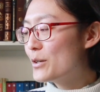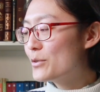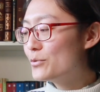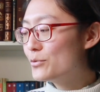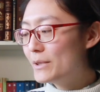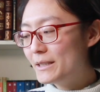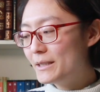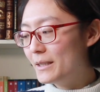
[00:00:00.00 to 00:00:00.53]

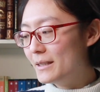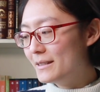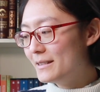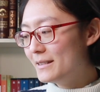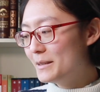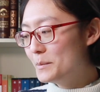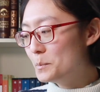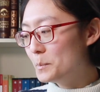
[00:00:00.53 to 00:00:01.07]

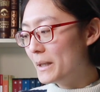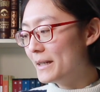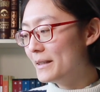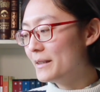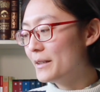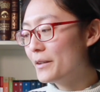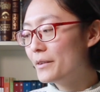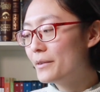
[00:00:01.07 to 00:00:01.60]
written by
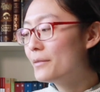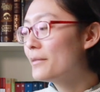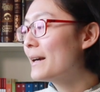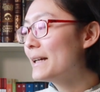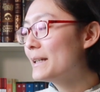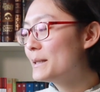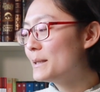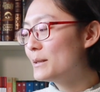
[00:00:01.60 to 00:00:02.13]
the
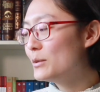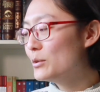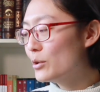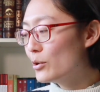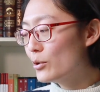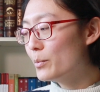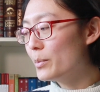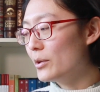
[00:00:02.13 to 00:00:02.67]
thrice
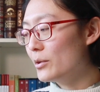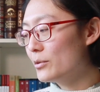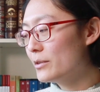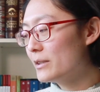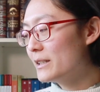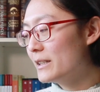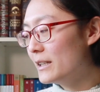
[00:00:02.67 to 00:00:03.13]
noble,